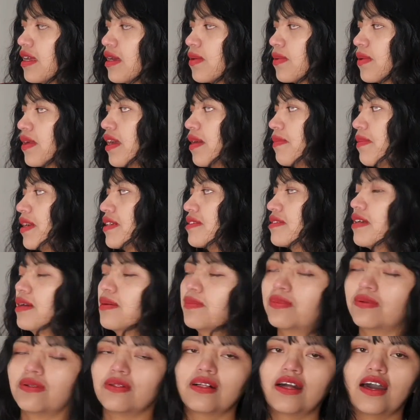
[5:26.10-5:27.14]
We have
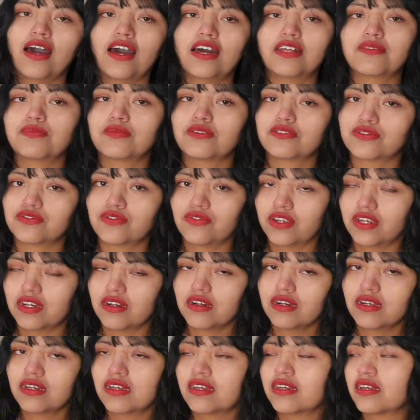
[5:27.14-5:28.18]
example
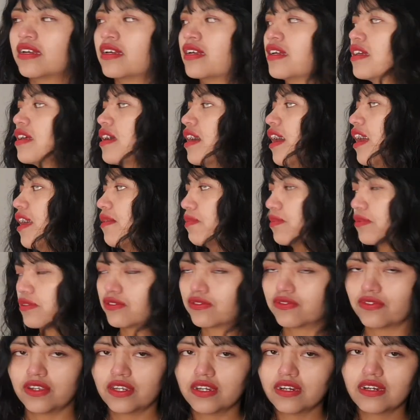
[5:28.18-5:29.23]
atmosphere.
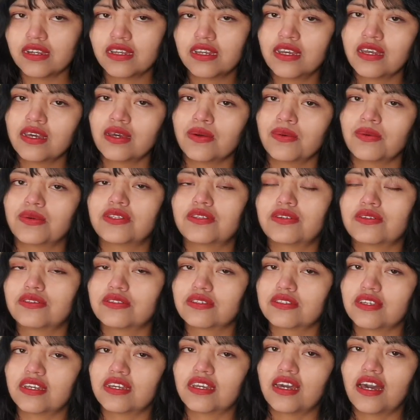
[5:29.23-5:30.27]
Atmosphere. We don't
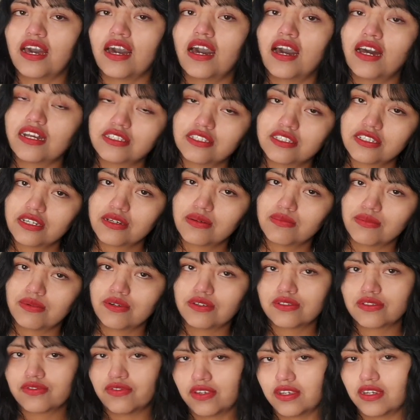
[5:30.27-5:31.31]
say
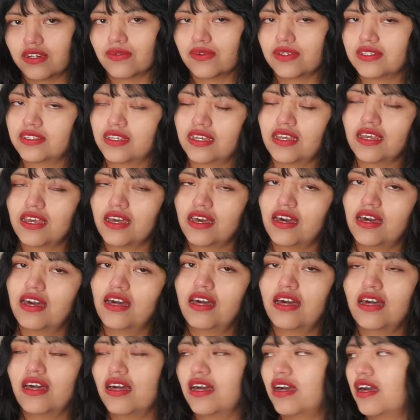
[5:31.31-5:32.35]
atmosphere, we say
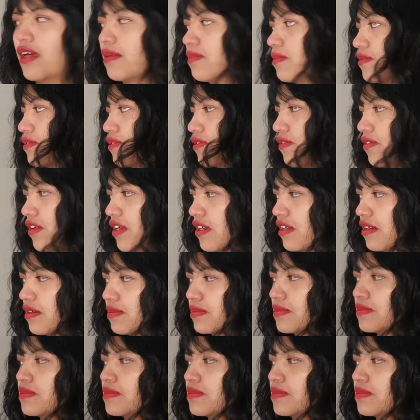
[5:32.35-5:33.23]
atmosphere.